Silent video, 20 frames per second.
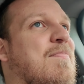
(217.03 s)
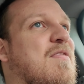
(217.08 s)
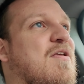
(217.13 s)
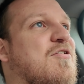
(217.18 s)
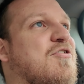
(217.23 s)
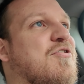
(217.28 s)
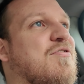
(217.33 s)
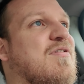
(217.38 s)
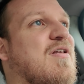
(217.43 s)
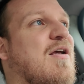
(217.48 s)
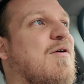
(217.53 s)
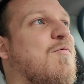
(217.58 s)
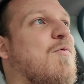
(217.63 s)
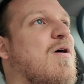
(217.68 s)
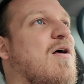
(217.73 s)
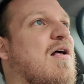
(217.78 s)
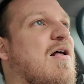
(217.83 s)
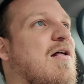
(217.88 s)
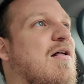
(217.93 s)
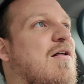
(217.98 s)
And she was like,
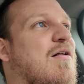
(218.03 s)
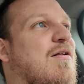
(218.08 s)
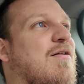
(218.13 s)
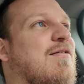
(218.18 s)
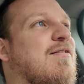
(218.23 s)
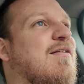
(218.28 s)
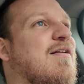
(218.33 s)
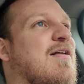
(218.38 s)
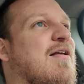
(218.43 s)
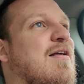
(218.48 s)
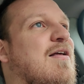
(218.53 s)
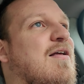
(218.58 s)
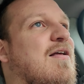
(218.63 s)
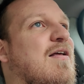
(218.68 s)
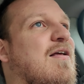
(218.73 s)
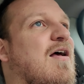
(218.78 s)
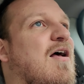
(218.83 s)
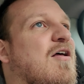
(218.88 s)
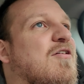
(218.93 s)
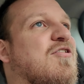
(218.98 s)
well,
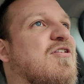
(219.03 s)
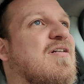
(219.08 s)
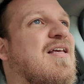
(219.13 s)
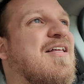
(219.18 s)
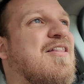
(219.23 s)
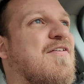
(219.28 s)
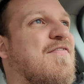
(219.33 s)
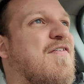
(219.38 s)
I'll just get